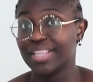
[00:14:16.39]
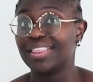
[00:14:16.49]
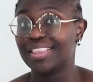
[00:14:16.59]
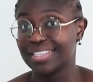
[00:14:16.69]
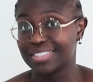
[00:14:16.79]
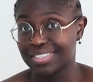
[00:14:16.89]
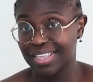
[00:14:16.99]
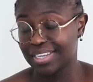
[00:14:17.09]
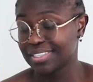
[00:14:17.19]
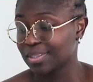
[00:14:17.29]
these
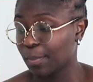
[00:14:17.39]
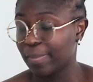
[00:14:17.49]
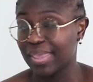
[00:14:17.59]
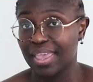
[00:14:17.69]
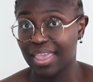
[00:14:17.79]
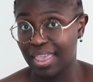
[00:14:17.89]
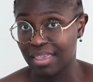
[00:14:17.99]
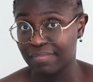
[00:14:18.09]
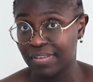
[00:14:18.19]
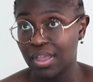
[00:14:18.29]
things
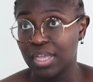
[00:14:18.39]
behave